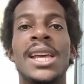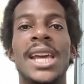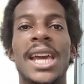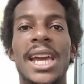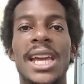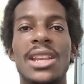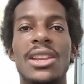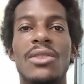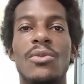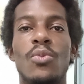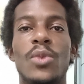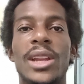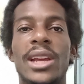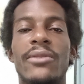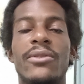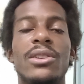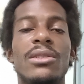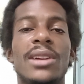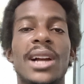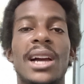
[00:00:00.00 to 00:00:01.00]
And whenever
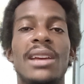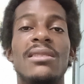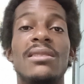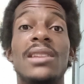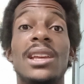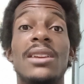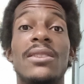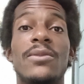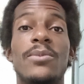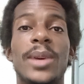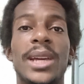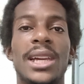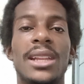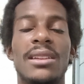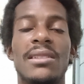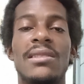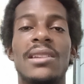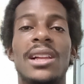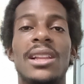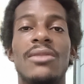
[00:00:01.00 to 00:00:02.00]
you guys think of panic
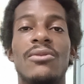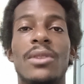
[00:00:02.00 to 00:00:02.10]
selling,